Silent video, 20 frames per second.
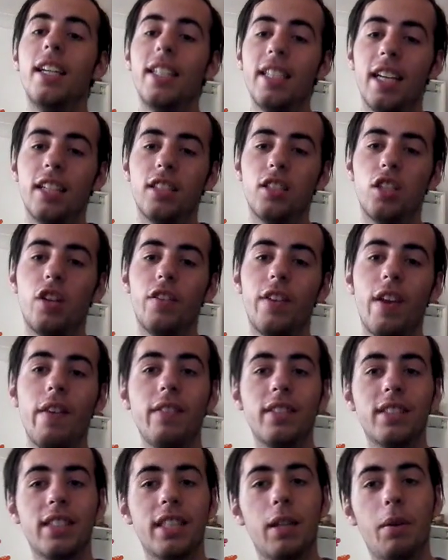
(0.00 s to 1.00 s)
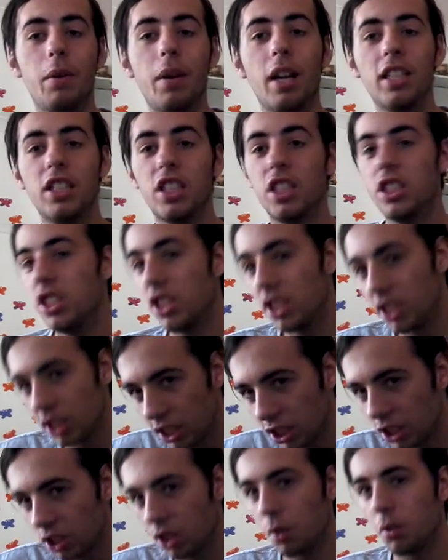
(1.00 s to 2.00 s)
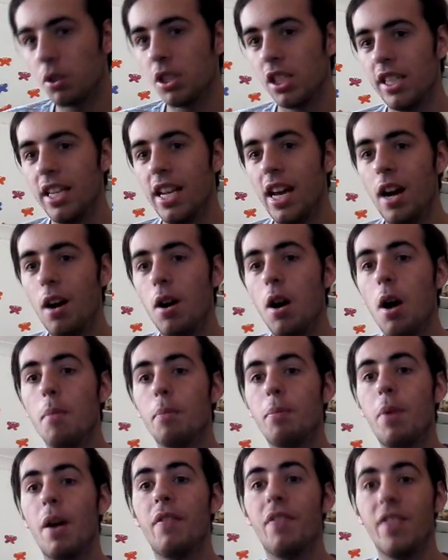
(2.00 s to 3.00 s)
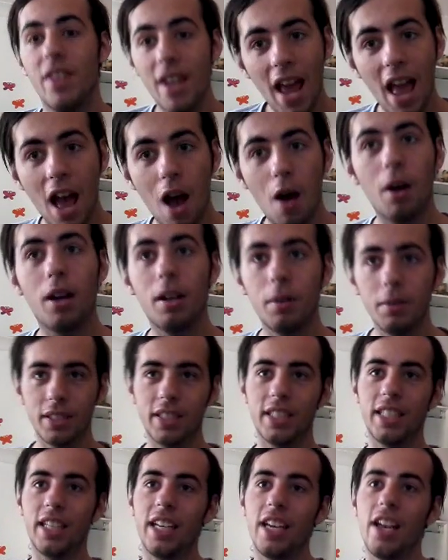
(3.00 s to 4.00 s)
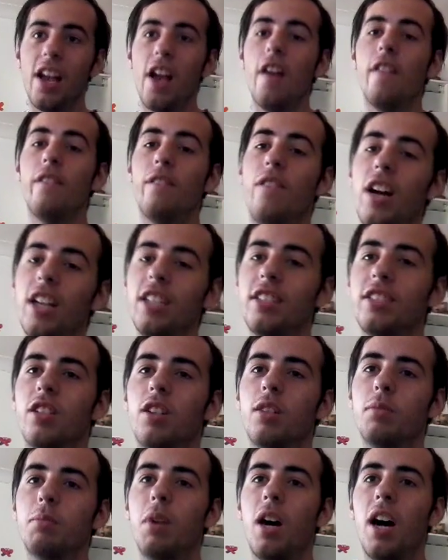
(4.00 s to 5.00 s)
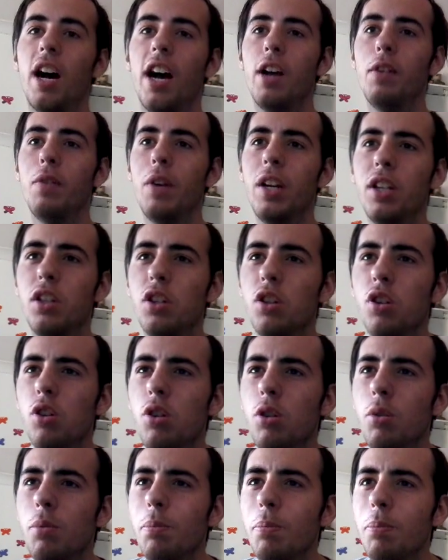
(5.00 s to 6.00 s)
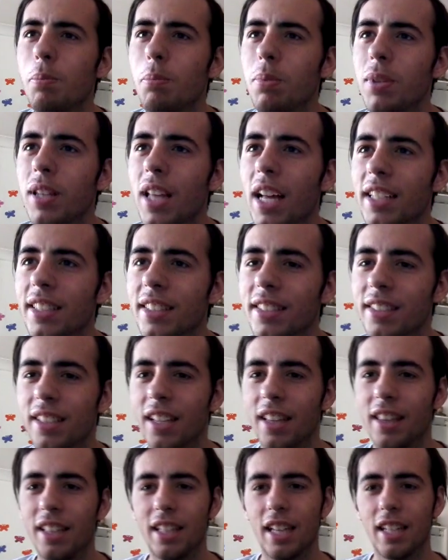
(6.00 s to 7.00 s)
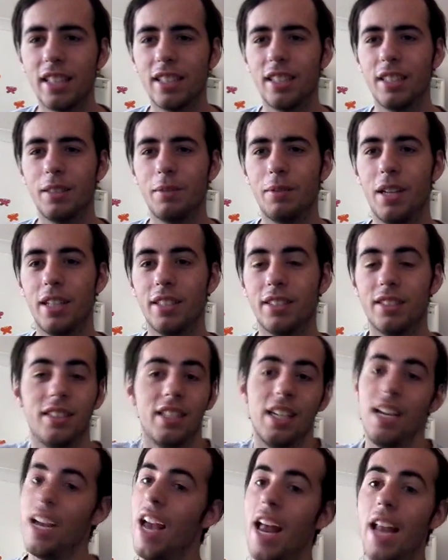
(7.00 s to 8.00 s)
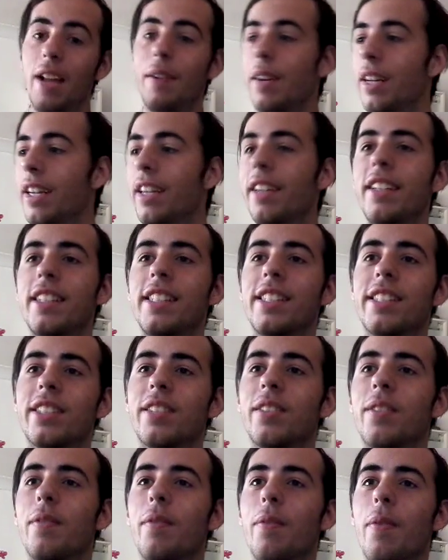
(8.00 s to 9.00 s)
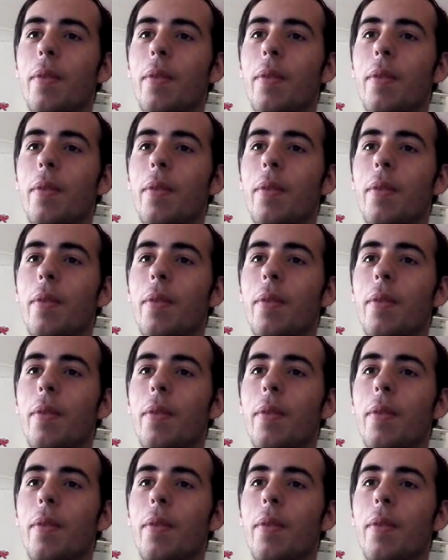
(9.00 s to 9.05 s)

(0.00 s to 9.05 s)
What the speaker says: Yeah, so if you haven't seen that one, I suggest you go watch it now. But for now, I'm going to be singing Fight Song by Rachel Platten. I think that's how you pronounce it. Anyway, here it is.